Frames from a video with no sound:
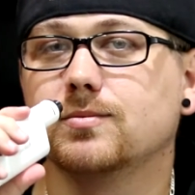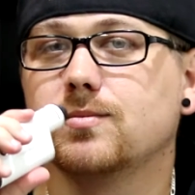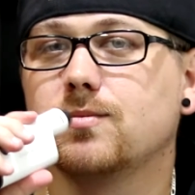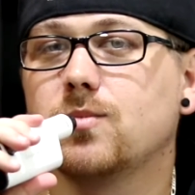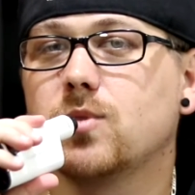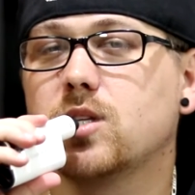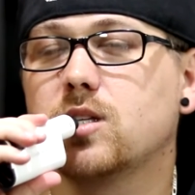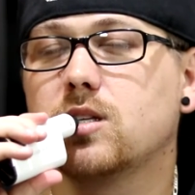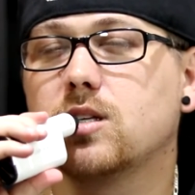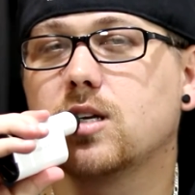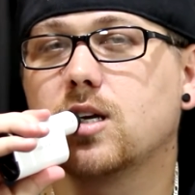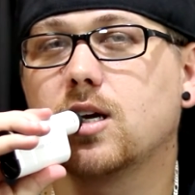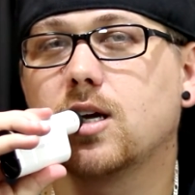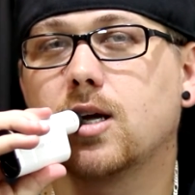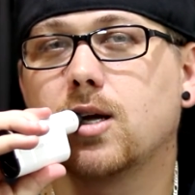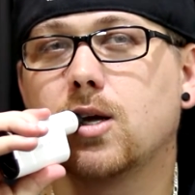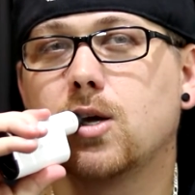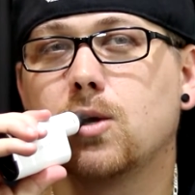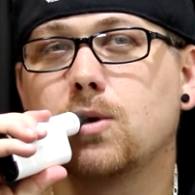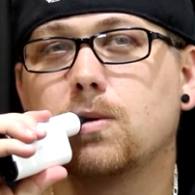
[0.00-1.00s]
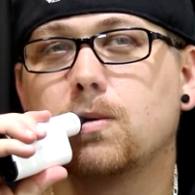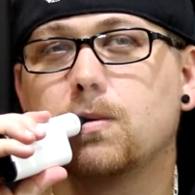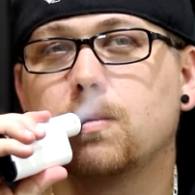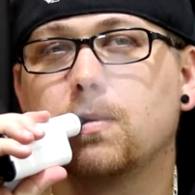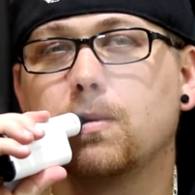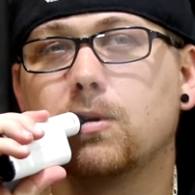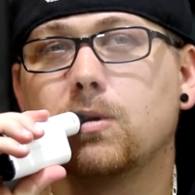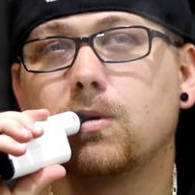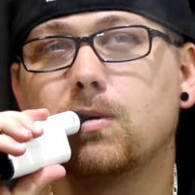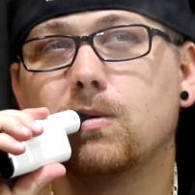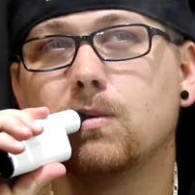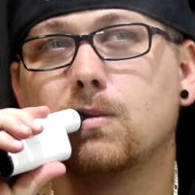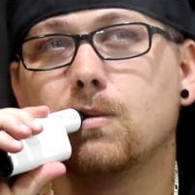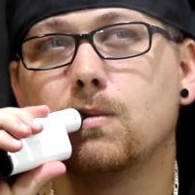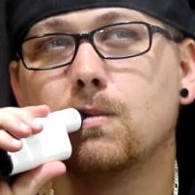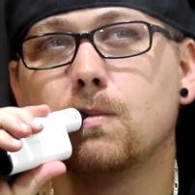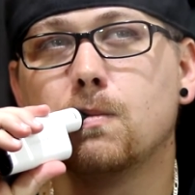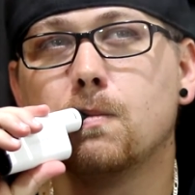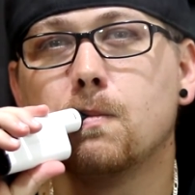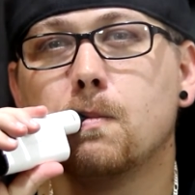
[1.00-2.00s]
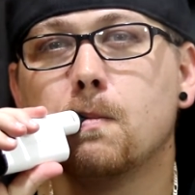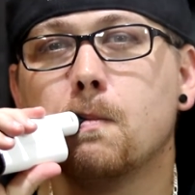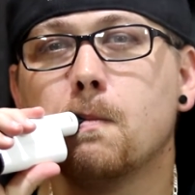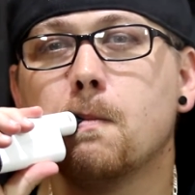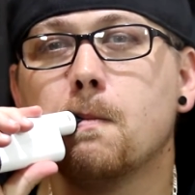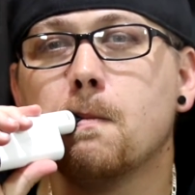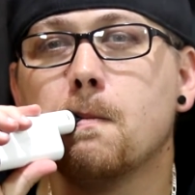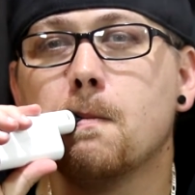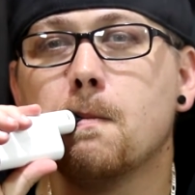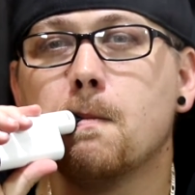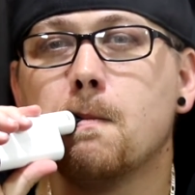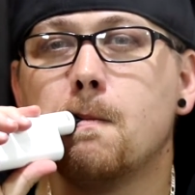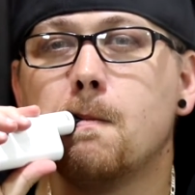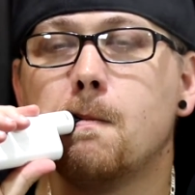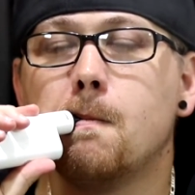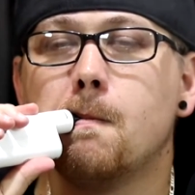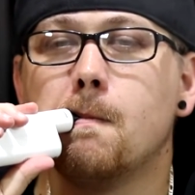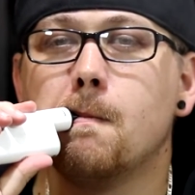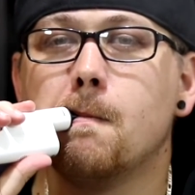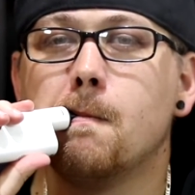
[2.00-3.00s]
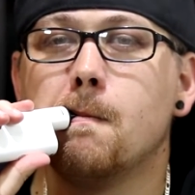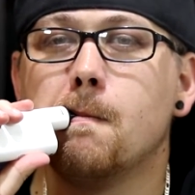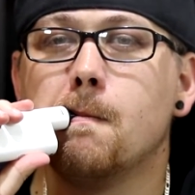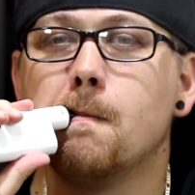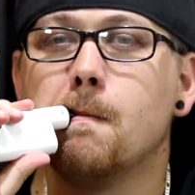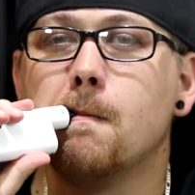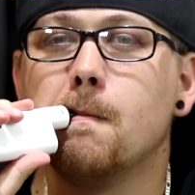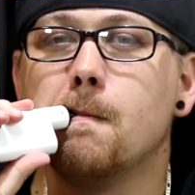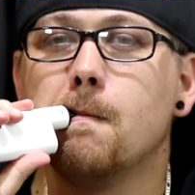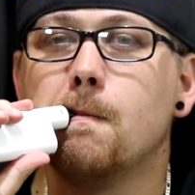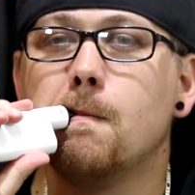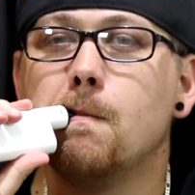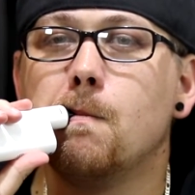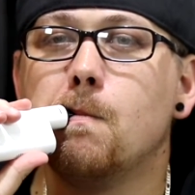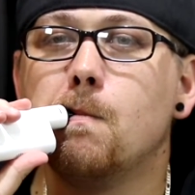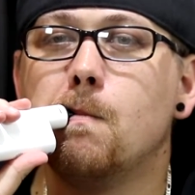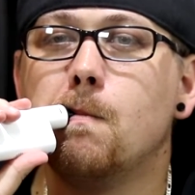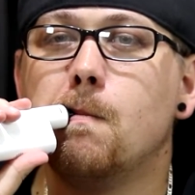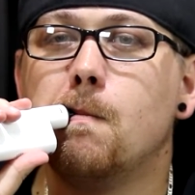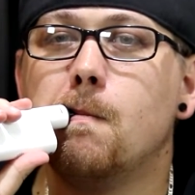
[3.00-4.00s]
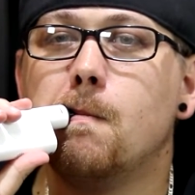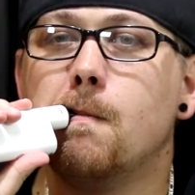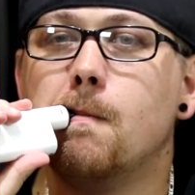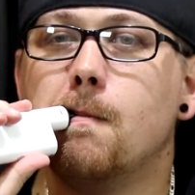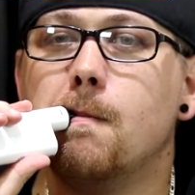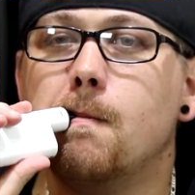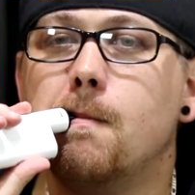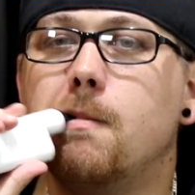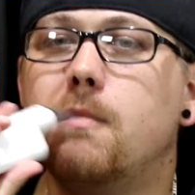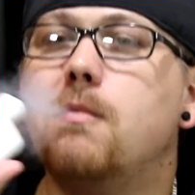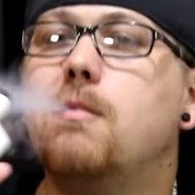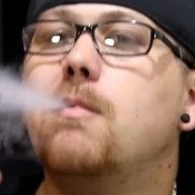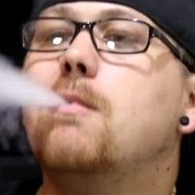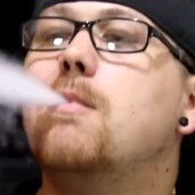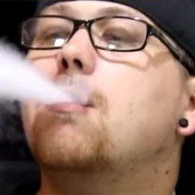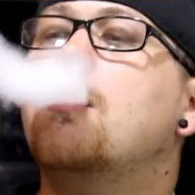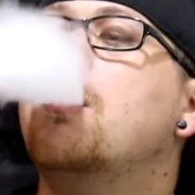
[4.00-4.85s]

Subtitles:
[no speech]